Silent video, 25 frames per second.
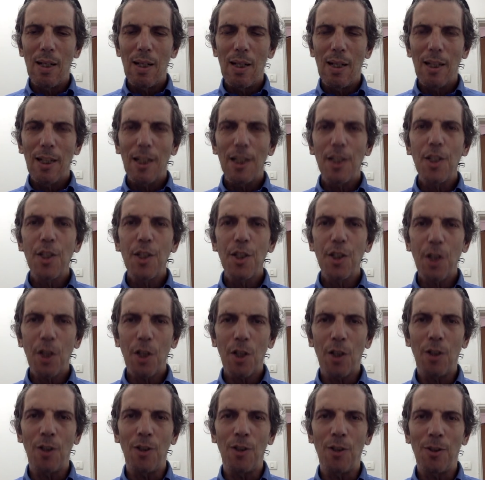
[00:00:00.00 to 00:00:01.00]

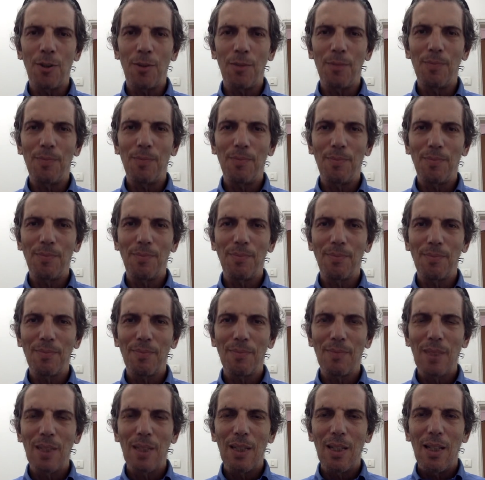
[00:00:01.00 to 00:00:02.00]
concerned
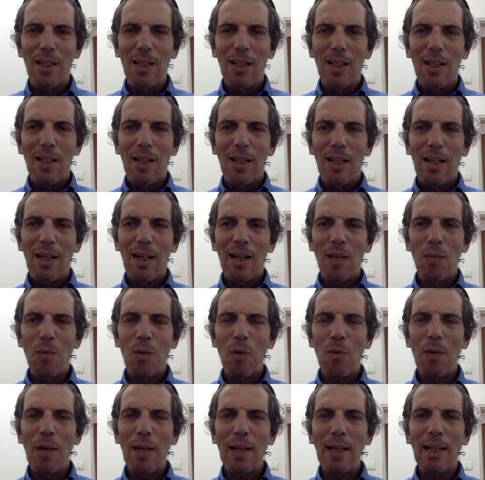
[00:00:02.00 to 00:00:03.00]
and
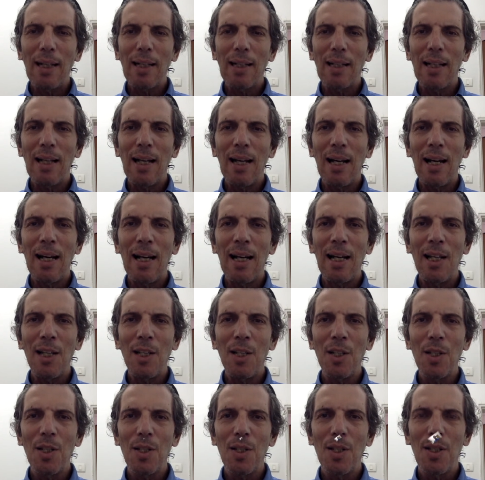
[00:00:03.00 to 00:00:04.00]
we
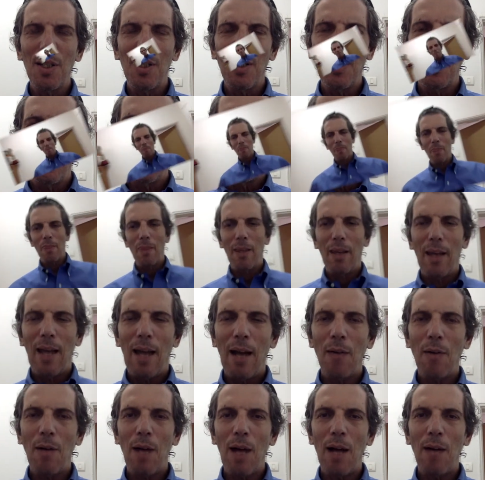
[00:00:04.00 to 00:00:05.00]
recognize
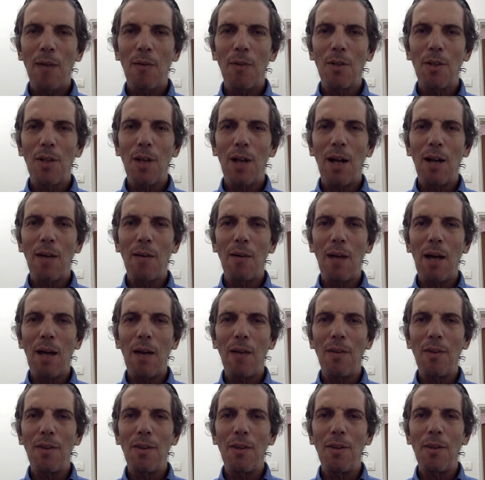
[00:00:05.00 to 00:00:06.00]
our, our, our,
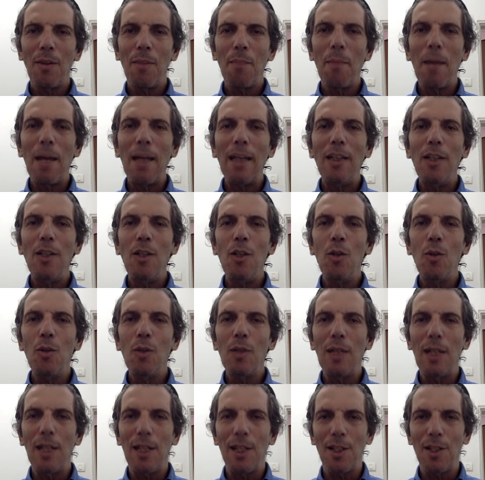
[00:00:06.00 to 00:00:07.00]
our, the
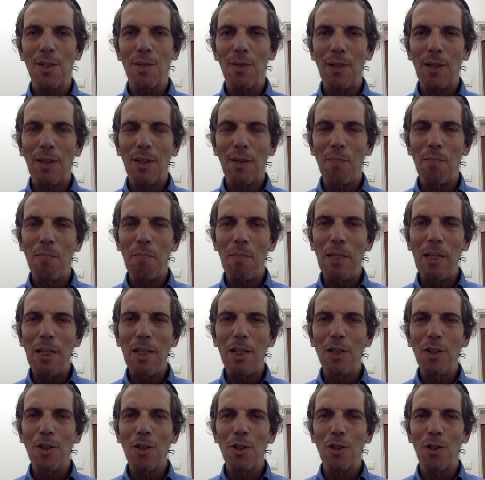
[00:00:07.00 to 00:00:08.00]
minuteness, right, the
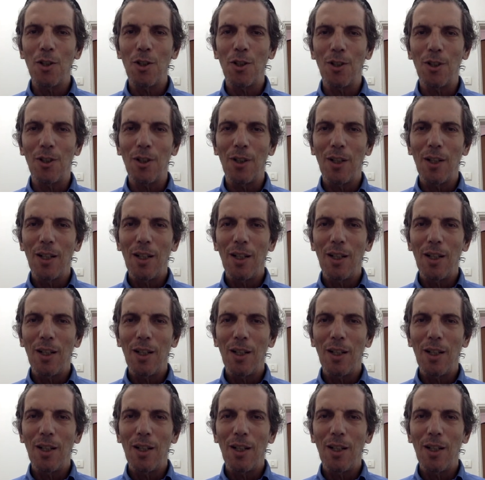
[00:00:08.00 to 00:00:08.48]
miniature